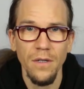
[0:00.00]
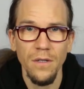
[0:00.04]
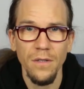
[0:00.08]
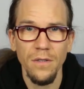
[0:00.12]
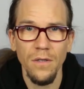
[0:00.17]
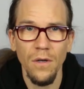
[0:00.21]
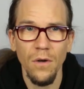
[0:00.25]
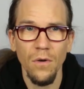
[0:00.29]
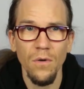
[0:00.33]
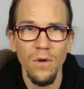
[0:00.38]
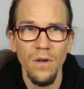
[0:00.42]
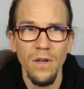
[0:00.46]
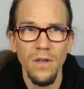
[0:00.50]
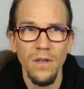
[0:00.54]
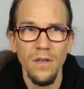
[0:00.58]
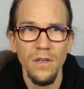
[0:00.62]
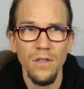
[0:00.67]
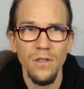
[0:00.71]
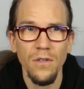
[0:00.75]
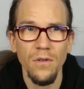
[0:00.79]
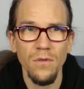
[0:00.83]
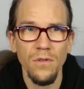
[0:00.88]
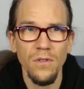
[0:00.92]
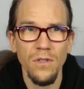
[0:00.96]
So
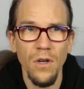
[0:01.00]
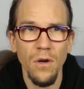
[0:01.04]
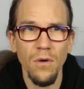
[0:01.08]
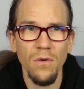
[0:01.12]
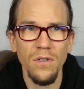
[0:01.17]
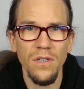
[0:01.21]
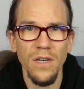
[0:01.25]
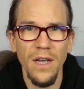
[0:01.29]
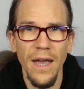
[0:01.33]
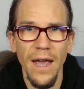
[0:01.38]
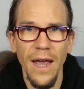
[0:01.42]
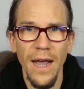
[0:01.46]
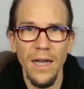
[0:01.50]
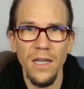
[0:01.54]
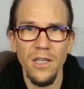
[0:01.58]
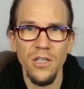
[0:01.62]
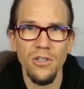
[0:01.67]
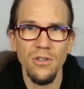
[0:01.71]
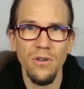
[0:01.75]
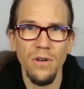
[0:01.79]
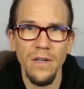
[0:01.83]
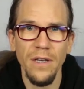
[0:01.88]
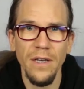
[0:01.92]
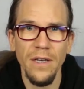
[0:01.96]
you don't
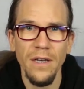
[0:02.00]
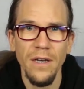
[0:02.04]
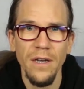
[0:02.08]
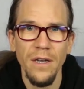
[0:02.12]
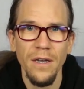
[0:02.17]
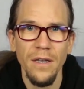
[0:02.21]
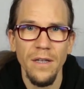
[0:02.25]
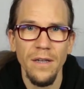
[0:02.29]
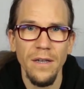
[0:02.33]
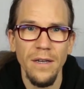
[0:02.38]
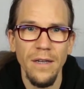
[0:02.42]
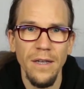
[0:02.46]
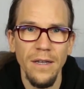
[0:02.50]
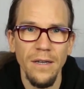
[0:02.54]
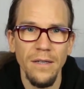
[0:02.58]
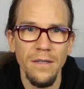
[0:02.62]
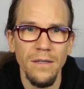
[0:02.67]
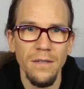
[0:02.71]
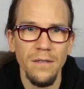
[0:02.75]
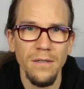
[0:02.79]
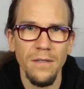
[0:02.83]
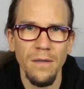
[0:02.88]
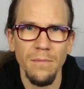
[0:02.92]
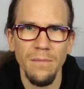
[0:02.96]
actually need
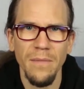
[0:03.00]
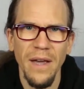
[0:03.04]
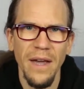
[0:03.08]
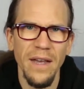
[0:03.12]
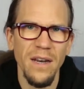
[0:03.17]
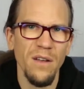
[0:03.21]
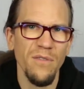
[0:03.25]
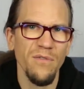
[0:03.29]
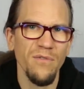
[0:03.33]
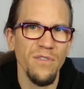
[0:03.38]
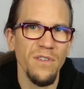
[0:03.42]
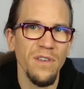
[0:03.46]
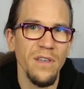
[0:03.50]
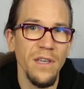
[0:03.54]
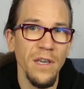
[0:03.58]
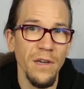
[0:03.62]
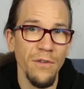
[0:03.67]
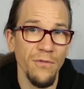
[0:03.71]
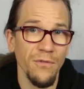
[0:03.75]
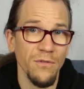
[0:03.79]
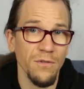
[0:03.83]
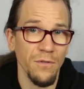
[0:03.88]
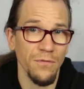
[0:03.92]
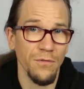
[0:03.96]
some kind of
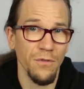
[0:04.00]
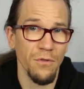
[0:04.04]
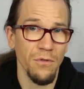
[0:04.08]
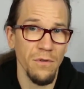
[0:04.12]
gift of